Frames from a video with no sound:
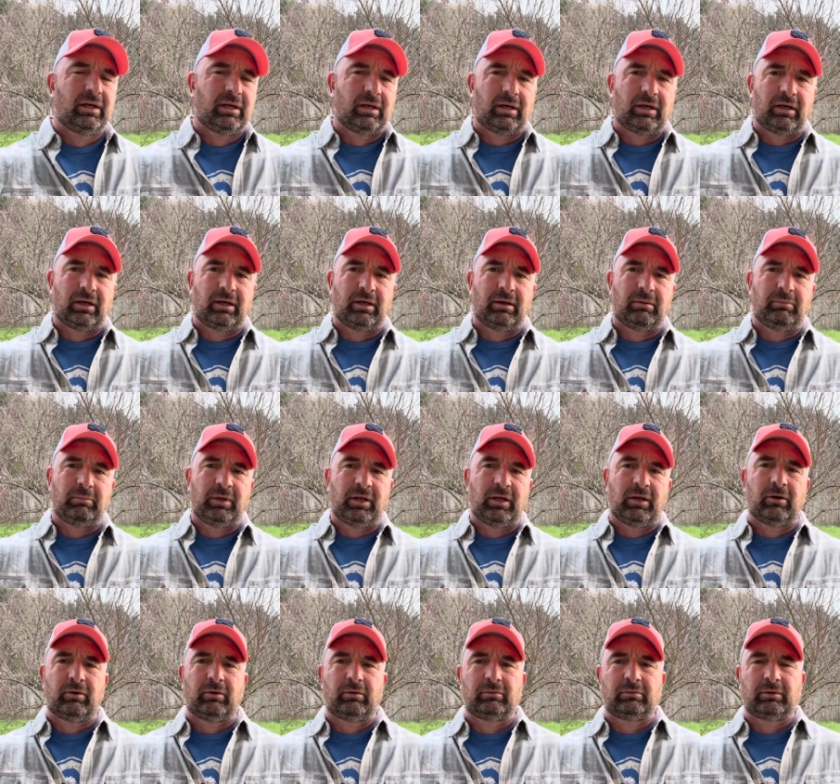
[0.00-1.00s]

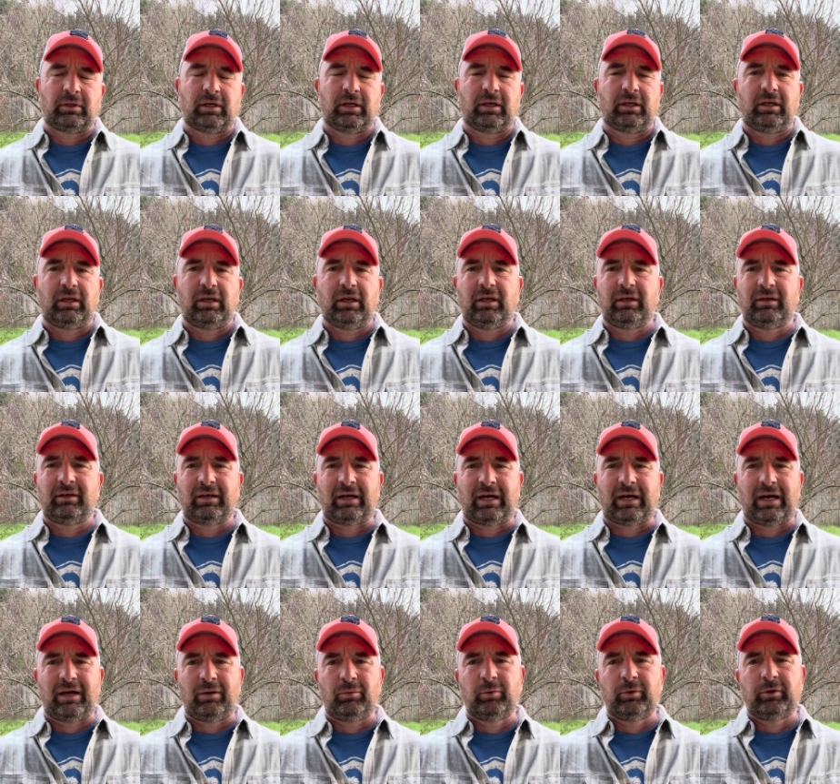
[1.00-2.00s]
Again,
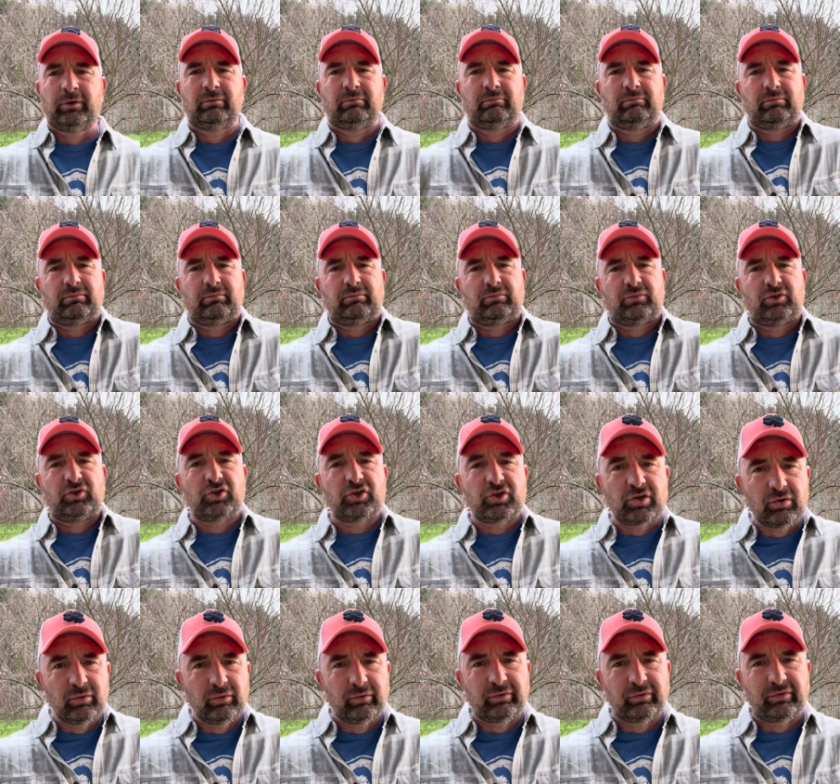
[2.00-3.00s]
I wouldn't
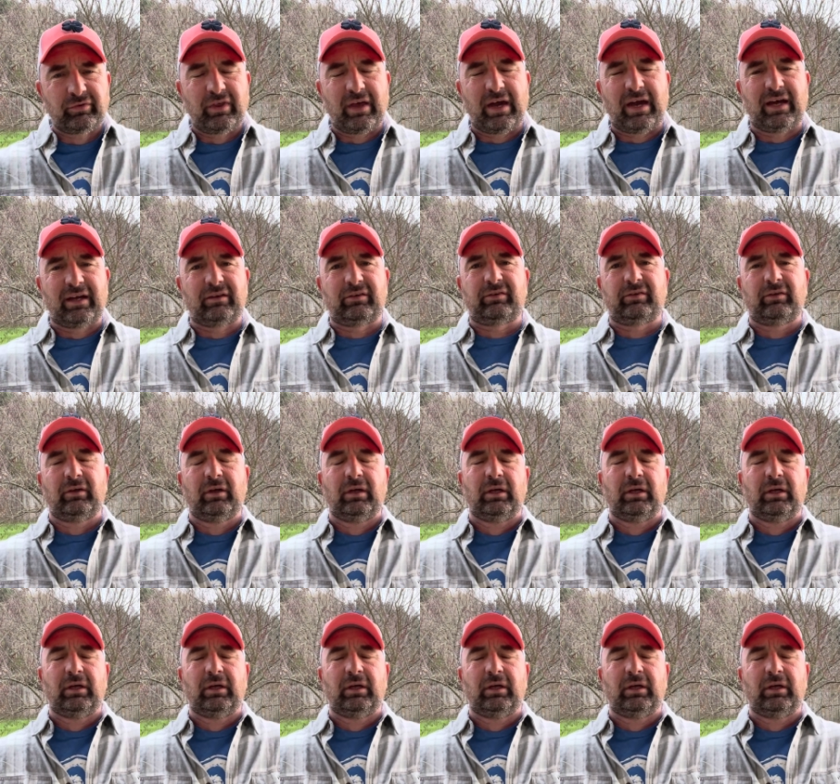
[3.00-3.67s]
choose that